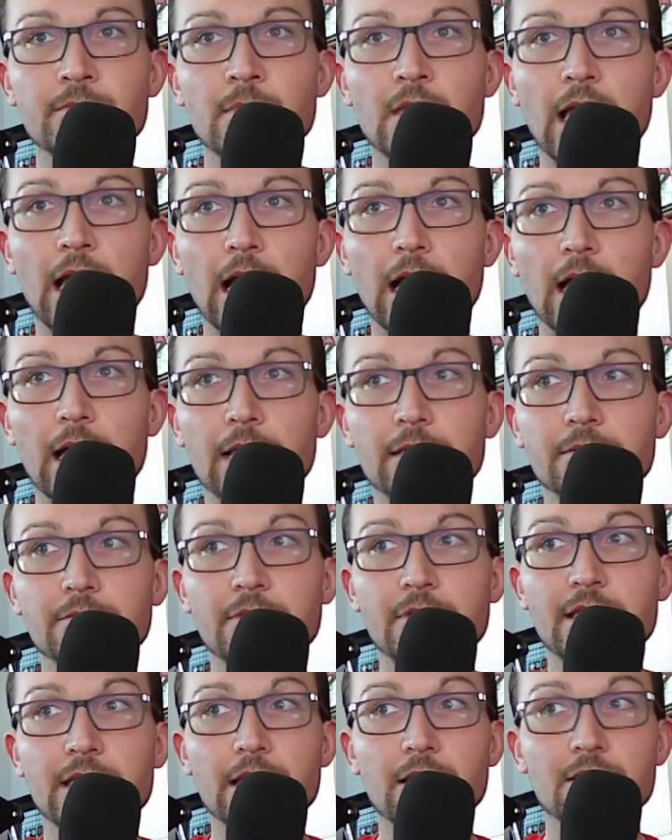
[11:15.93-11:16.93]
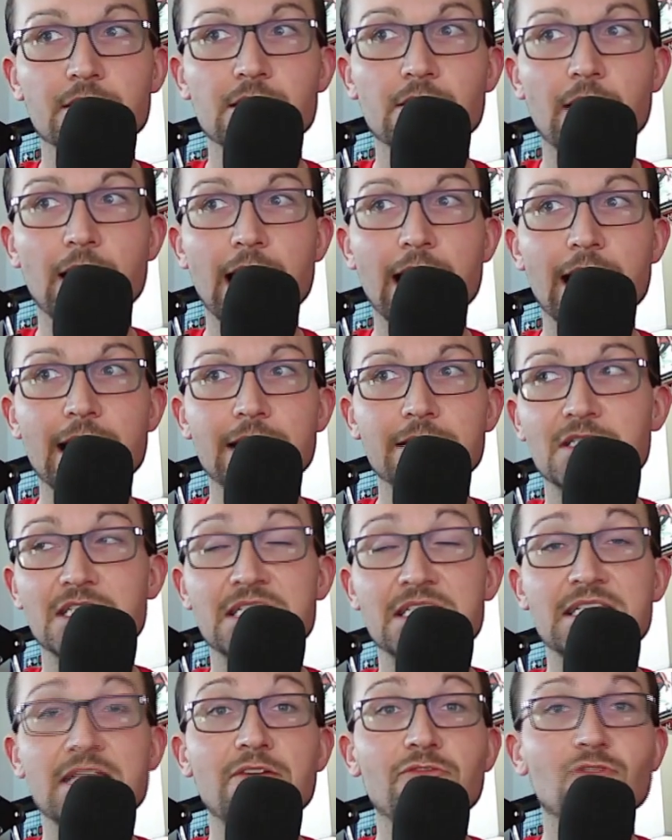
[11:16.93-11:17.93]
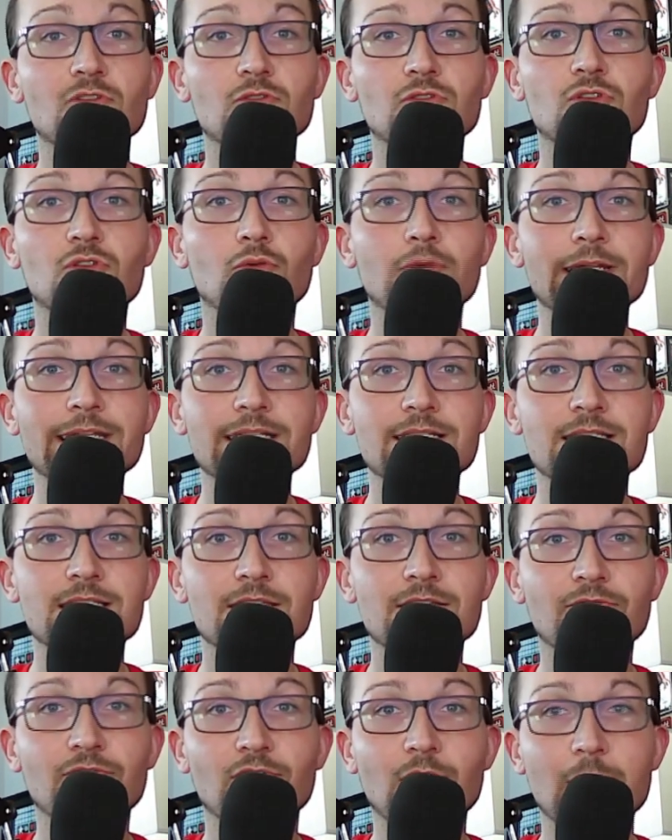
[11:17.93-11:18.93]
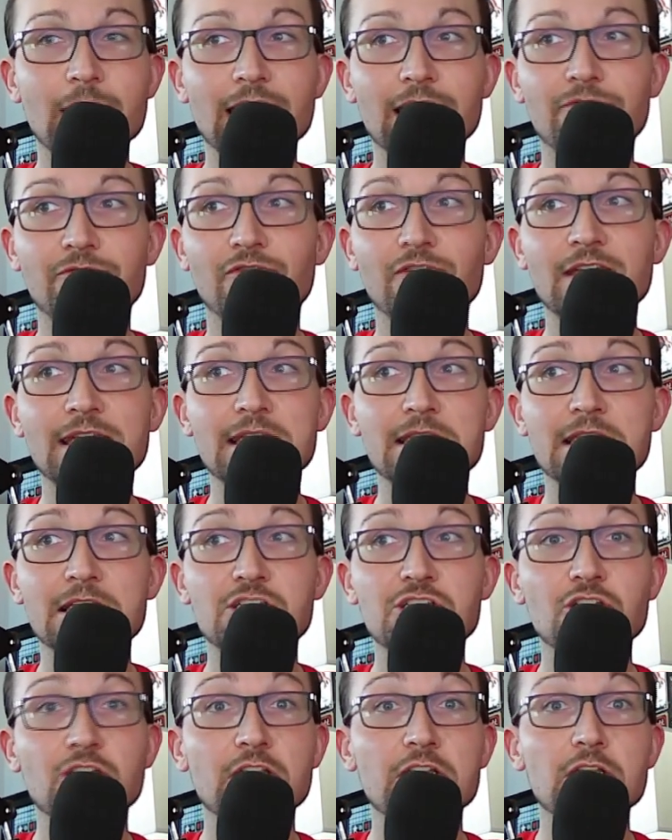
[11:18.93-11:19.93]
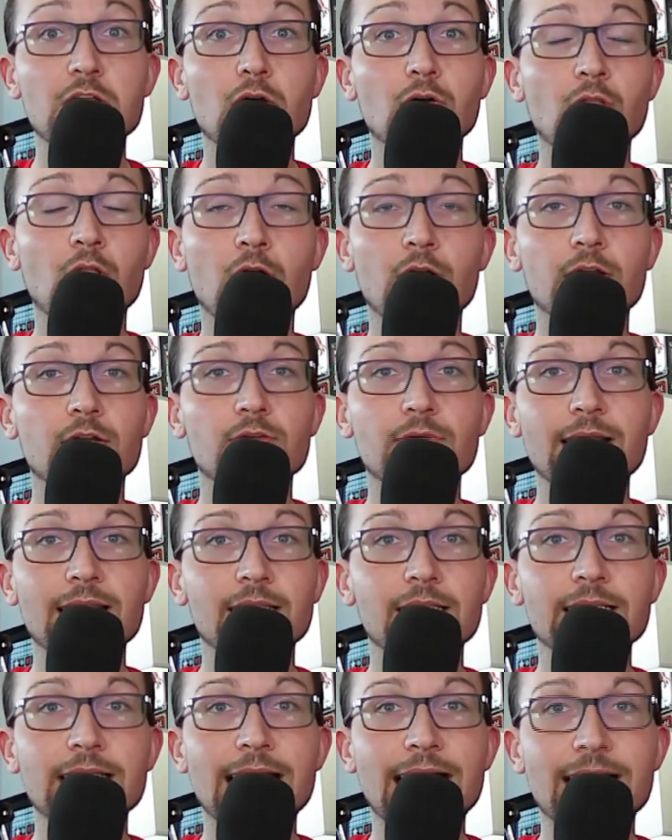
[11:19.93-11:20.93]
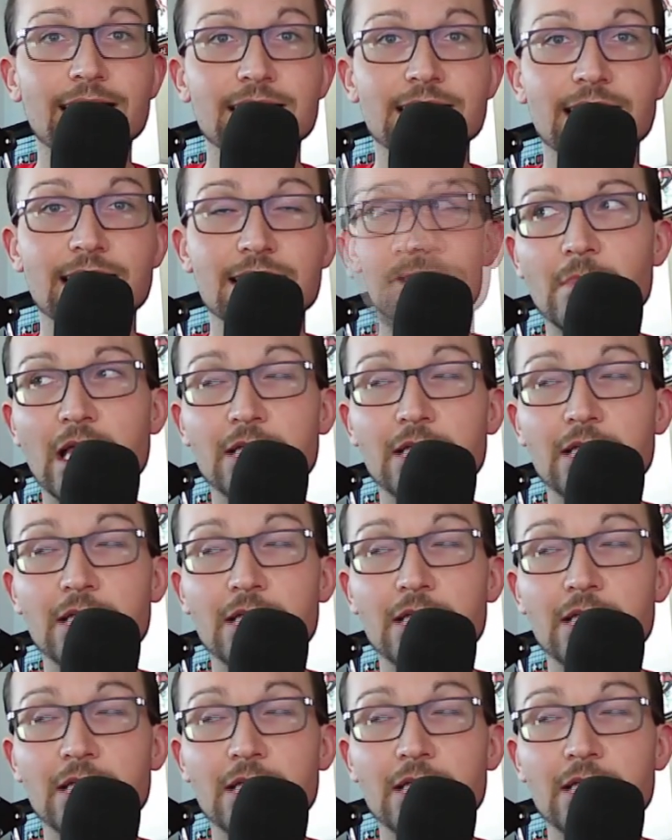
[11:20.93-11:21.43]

They also had several tweets from a feed that you can no longer readily access.